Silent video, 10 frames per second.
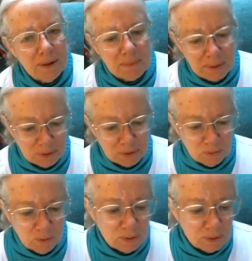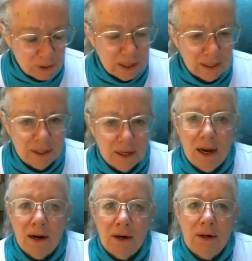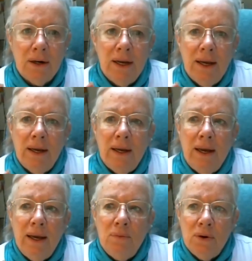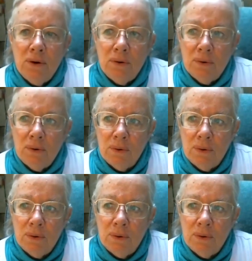Sometimes we're looking at the art and we're